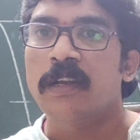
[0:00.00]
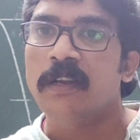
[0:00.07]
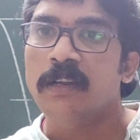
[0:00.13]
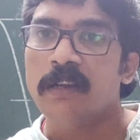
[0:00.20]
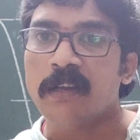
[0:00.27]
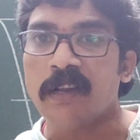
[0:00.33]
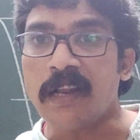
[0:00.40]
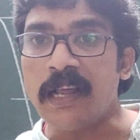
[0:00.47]

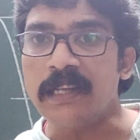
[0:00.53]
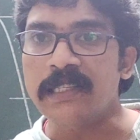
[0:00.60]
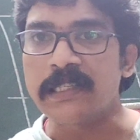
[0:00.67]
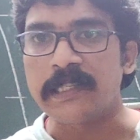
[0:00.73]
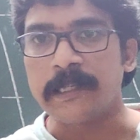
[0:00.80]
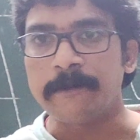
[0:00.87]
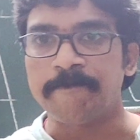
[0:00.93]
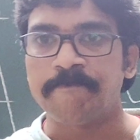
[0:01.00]

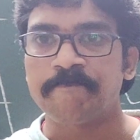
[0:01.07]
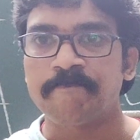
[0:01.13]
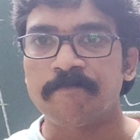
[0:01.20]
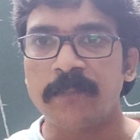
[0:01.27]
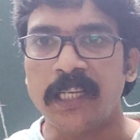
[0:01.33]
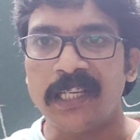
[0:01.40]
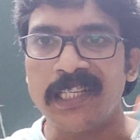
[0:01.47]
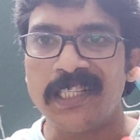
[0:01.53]
Trans, that
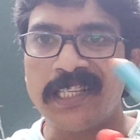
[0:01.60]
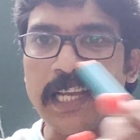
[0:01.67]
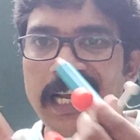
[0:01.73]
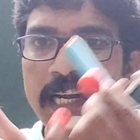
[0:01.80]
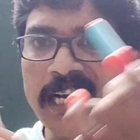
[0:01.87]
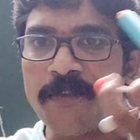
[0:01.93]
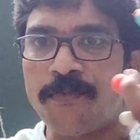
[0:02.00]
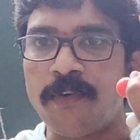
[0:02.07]
is
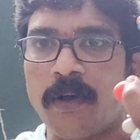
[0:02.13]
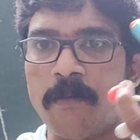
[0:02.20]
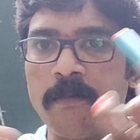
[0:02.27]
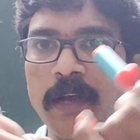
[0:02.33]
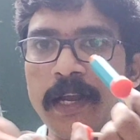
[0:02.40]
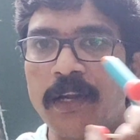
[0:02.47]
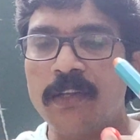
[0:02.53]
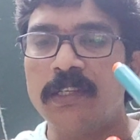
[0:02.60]
staggered form.
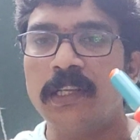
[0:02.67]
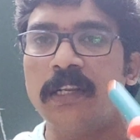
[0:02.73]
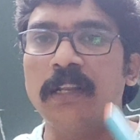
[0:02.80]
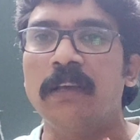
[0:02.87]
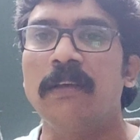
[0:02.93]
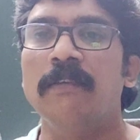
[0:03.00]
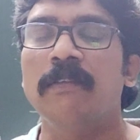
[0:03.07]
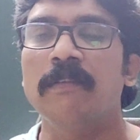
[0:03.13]
Hydrogen
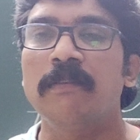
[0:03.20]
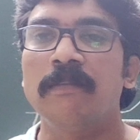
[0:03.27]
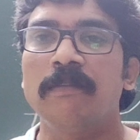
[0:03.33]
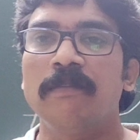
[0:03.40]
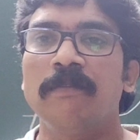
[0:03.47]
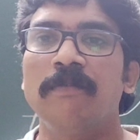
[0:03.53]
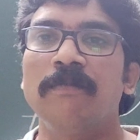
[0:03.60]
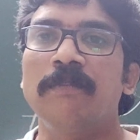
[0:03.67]

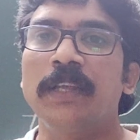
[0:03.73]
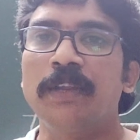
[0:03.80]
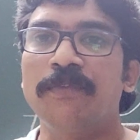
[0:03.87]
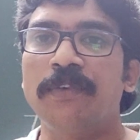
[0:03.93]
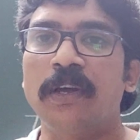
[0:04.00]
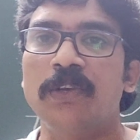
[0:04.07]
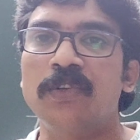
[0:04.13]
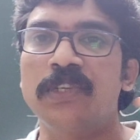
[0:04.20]
very far
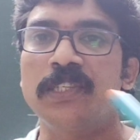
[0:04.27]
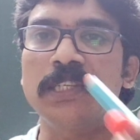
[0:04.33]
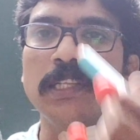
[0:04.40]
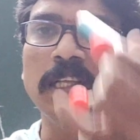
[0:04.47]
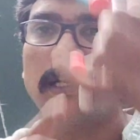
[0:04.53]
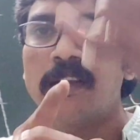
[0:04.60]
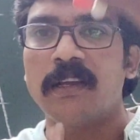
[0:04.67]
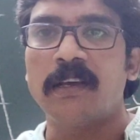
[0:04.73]
to each other
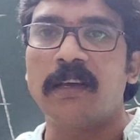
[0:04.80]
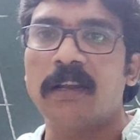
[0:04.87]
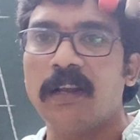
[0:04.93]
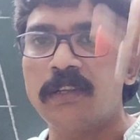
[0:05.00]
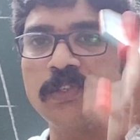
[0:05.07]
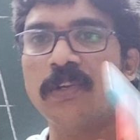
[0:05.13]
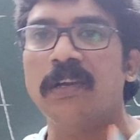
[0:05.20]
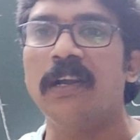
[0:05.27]
are also
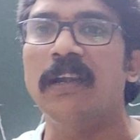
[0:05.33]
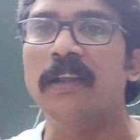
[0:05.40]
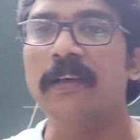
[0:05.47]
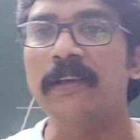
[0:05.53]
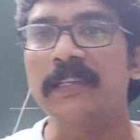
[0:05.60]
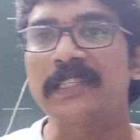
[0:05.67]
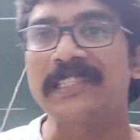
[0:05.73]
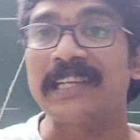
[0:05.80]
called
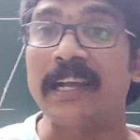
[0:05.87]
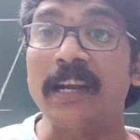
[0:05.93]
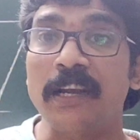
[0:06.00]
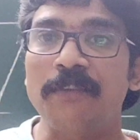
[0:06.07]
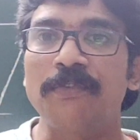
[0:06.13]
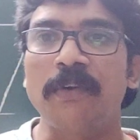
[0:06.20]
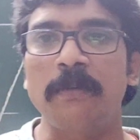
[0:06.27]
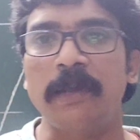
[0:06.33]
staggered form
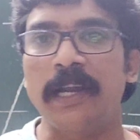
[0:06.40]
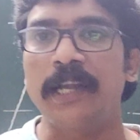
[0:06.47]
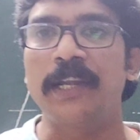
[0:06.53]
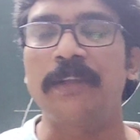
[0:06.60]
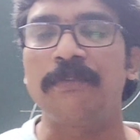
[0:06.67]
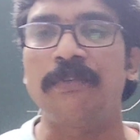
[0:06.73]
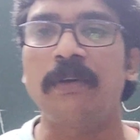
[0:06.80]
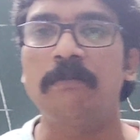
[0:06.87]
or
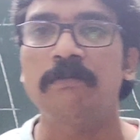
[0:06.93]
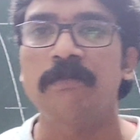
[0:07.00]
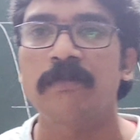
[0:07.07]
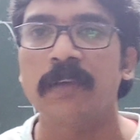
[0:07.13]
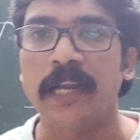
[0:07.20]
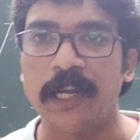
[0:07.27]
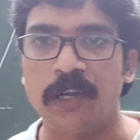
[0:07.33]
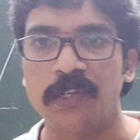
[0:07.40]
anti-form.
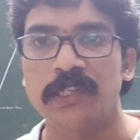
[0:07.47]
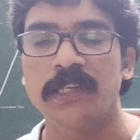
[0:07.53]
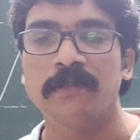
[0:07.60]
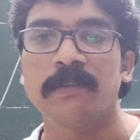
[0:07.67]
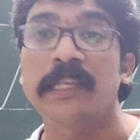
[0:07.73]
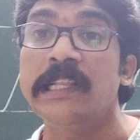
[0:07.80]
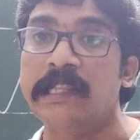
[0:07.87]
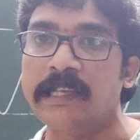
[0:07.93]
Hydrogen,
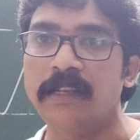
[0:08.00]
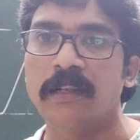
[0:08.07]
ethane.